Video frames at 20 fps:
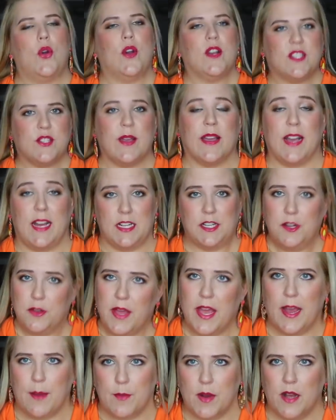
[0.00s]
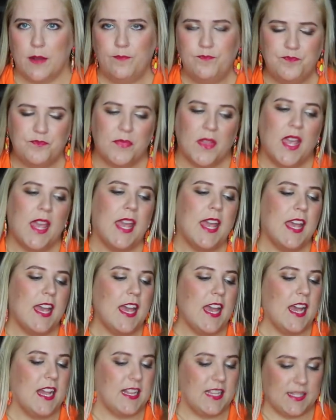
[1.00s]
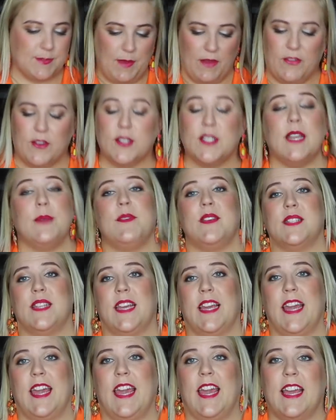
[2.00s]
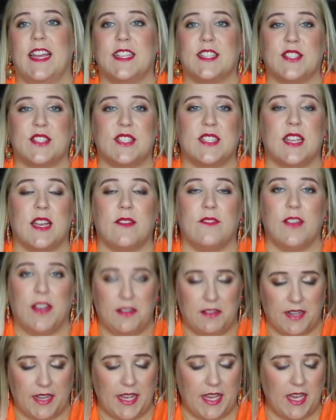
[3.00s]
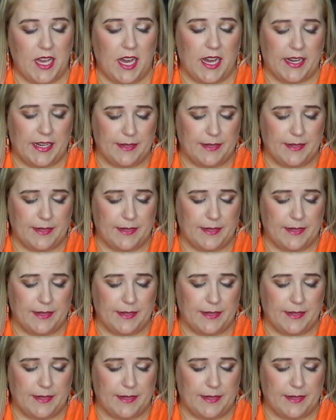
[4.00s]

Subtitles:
So I got a new camera, and this is my first time using it. It's very,